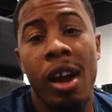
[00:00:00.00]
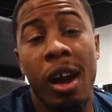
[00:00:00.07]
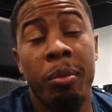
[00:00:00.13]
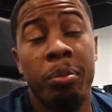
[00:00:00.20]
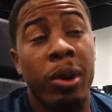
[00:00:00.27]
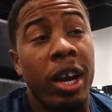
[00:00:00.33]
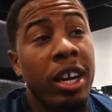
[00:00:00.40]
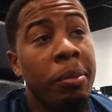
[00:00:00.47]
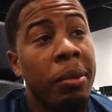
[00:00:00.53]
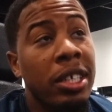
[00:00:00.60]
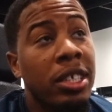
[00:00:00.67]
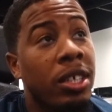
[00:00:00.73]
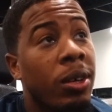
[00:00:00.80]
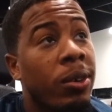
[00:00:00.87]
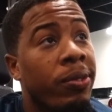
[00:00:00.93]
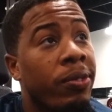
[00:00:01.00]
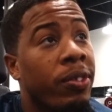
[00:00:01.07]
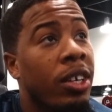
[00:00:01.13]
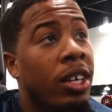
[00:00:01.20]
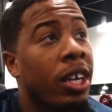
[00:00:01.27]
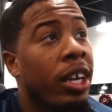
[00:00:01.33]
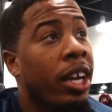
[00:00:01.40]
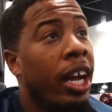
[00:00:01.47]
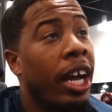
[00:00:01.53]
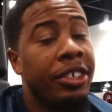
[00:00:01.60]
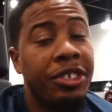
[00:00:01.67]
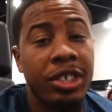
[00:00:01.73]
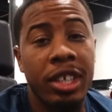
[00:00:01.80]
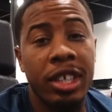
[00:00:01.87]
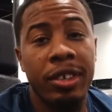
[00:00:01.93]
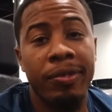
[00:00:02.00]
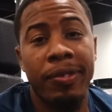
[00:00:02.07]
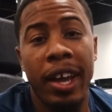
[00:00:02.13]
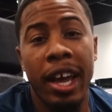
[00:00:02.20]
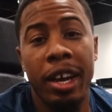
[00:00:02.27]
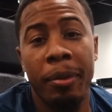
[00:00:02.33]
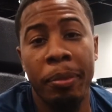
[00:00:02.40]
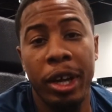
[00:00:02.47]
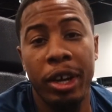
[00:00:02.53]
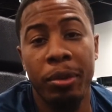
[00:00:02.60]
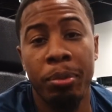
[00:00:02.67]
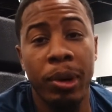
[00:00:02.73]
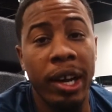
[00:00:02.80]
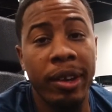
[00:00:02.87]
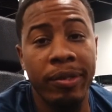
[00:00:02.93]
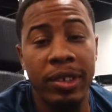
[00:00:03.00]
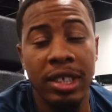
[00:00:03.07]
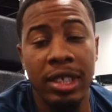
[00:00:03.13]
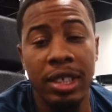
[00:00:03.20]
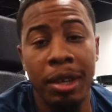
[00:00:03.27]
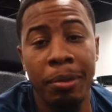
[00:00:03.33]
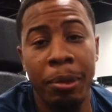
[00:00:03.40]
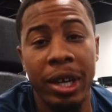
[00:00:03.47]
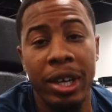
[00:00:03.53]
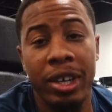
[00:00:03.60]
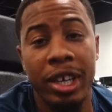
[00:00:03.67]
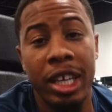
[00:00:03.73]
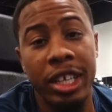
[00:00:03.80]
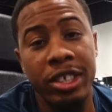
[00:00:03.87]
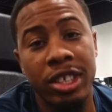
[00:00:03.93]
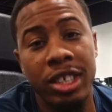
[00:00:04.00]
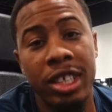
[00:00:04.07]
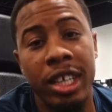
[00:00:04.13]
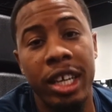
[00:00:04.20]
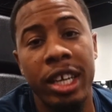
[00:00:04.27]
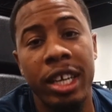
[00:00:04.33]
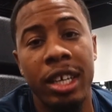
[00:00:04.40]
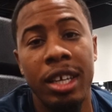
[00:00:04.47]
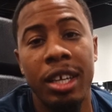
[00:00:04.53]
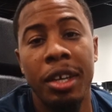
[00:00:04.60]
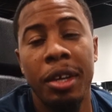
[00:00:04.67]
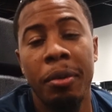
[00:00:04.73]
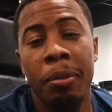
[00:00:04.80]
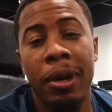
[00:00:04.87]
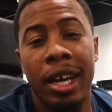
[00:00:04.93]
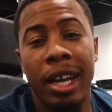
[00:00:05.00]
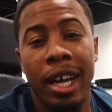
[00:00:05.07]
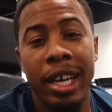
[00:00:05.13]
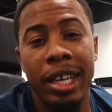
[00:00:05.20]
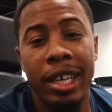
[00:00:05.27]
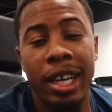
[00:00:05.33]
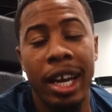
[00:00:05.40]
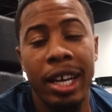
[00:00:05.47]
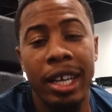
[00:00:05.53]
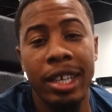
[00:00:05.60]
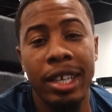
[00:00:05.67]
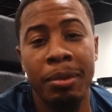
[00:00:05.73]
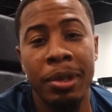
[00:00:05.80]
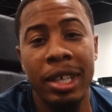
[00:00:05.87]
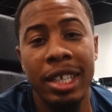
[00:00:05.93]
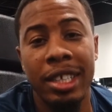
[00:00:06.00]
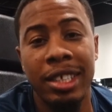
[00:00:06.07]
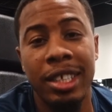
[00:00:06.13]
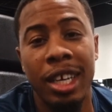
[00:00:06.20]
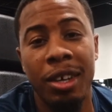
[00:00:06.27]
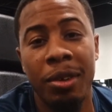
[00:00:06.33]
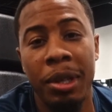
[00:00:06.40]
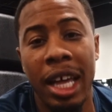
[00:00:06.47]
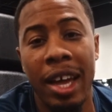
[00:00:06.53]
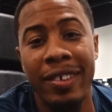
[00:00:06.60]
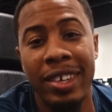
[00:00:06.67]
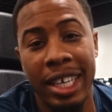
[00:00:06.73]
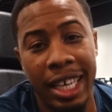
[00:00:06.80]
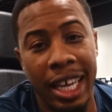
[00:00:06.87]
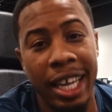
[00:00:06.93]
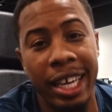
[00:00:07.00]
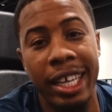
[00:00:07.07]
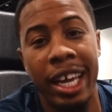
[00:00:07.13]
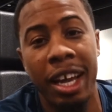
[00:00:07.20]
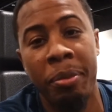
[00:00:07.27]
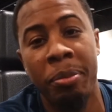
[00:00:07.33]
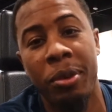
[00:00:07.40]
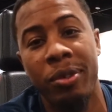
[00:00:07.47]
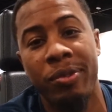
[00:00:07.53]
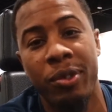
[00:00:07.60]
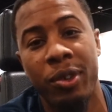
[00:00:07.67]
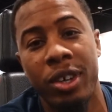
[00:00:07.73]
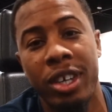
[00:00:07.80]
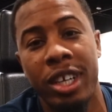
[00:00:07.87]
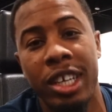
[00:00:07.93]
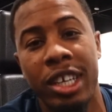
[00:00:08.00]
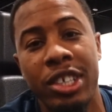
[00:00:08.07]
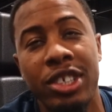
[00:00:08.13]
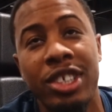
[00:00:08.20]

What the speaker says: I'm proud of myself. I should have had a better breakfast and a better lunch today, but I got end up getting stuck with having a candy apple for lunch.